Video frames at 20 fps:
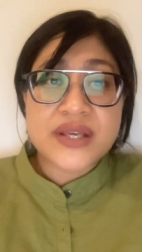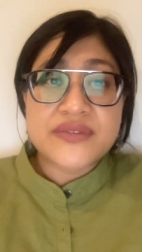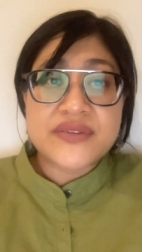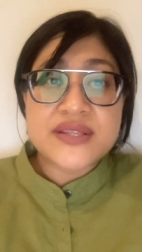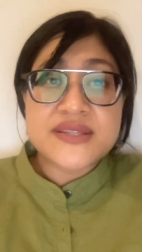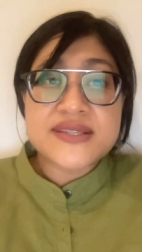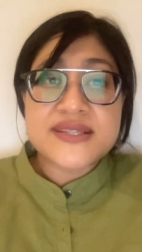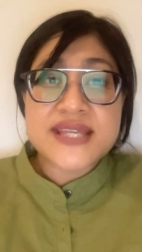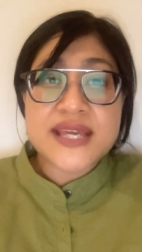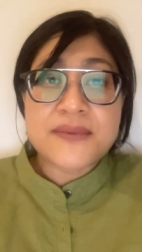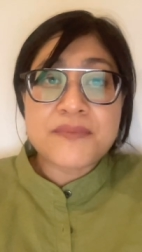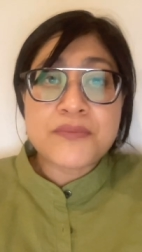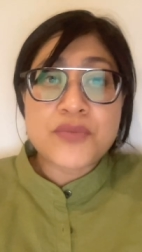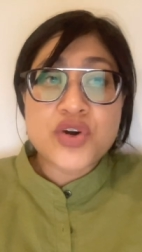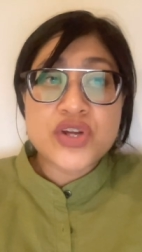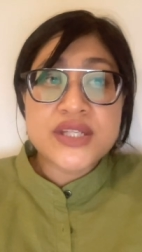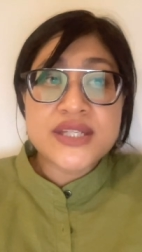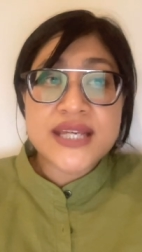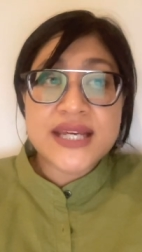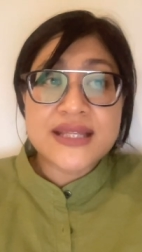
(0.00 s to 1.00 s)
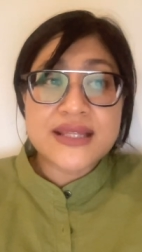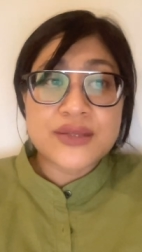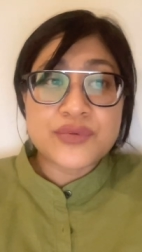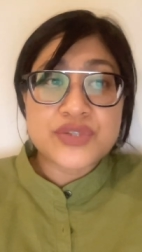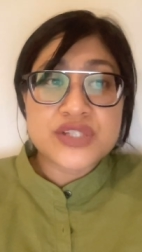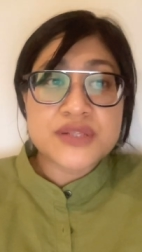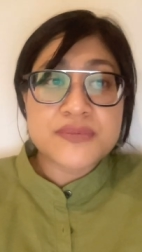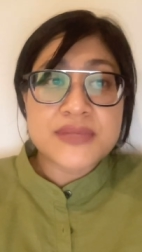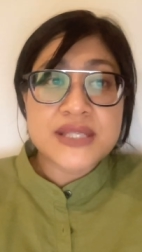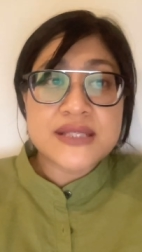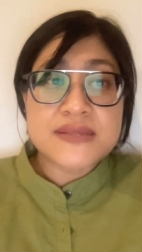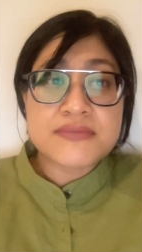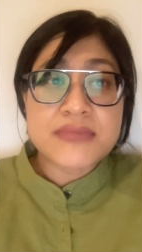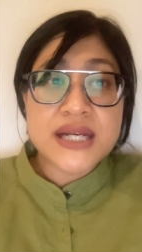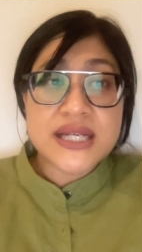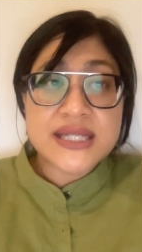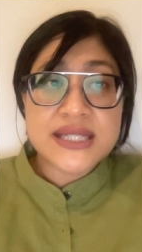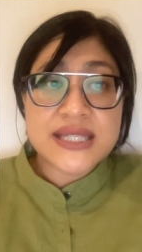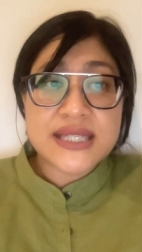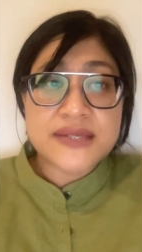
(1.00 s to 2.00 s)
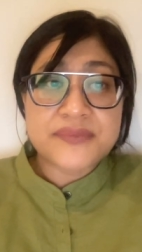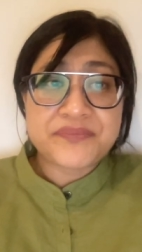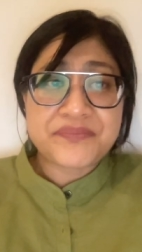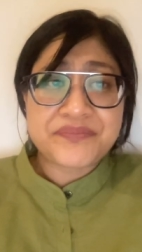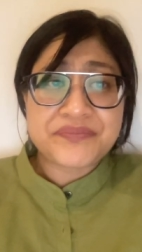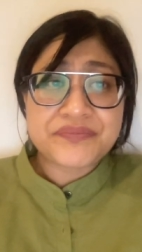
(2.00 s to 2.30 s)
that same monyet which means monkey